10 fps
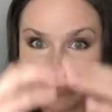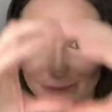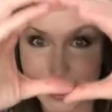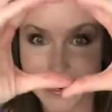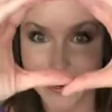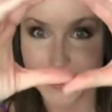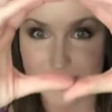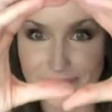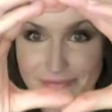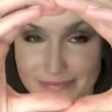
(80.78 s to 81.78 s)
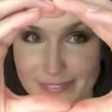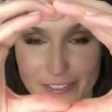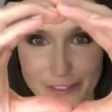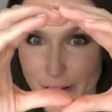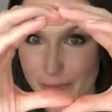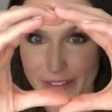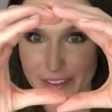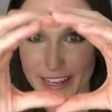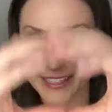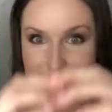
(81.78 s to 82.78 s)
right here in front of my
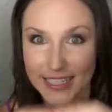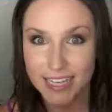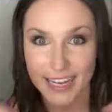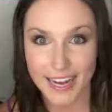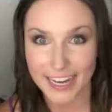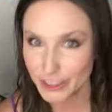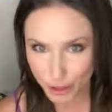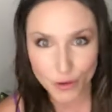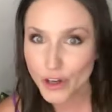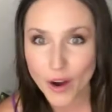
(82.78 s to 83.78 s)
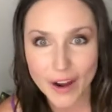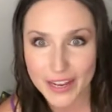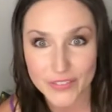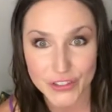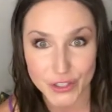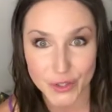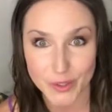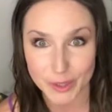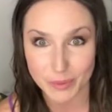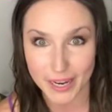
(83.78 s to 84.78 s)
face. I don't know how I even knew
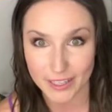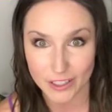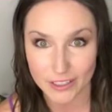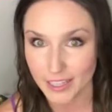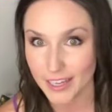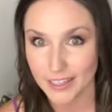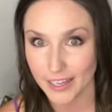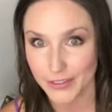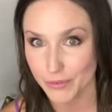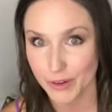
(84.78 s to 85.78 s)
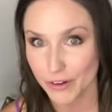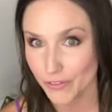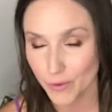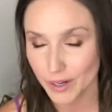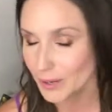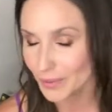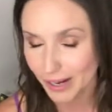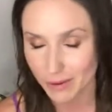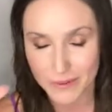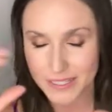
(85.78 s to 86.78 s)
what the planet looked like at 3 or 4, but I
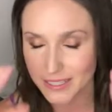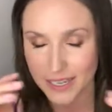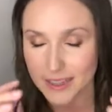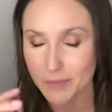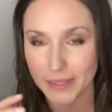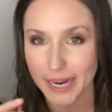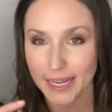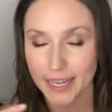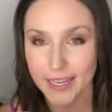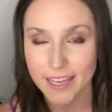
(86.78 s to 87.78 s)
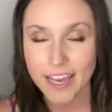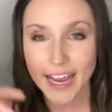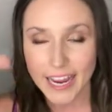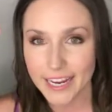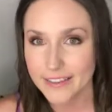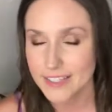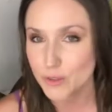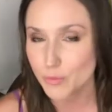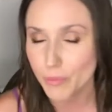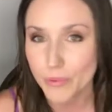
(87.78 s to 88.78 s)
remember seeing the planet and this
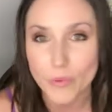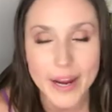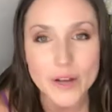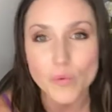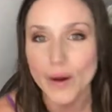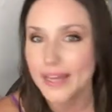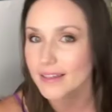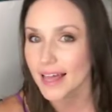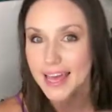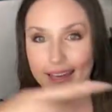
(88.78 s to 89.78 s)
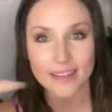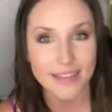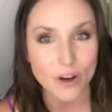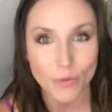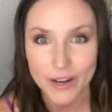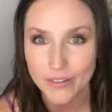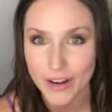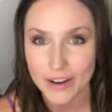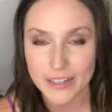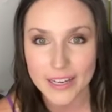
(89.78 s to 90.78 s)
bright white light that went
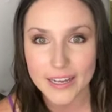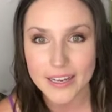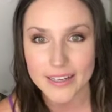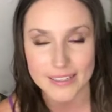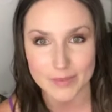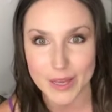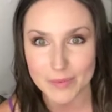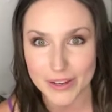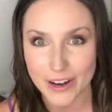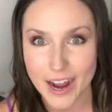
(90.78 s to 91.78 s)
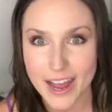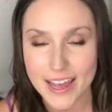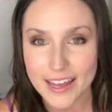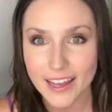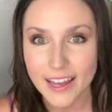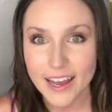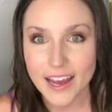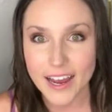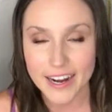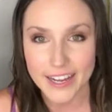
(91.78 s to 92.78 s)
around it. It's gonna make me cry.
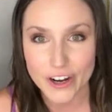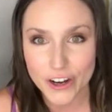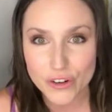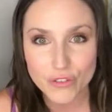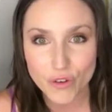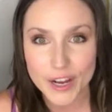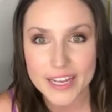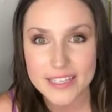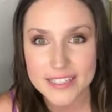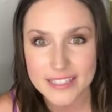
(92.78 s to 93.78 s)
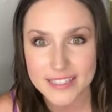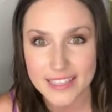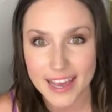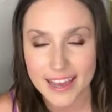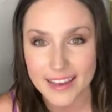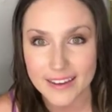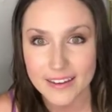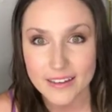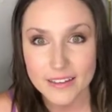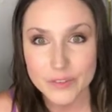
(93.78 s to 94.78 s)
And I heard a voice say,
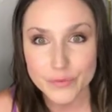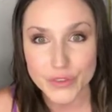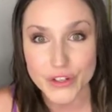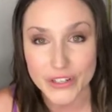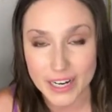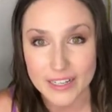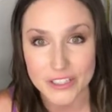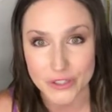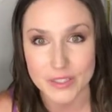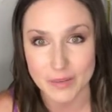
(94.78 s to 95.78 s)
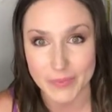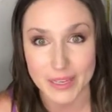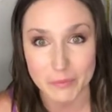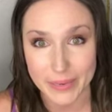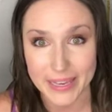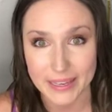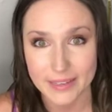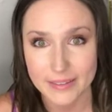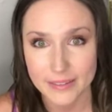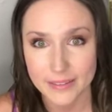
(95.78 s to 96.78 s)
"You're gonna do something big.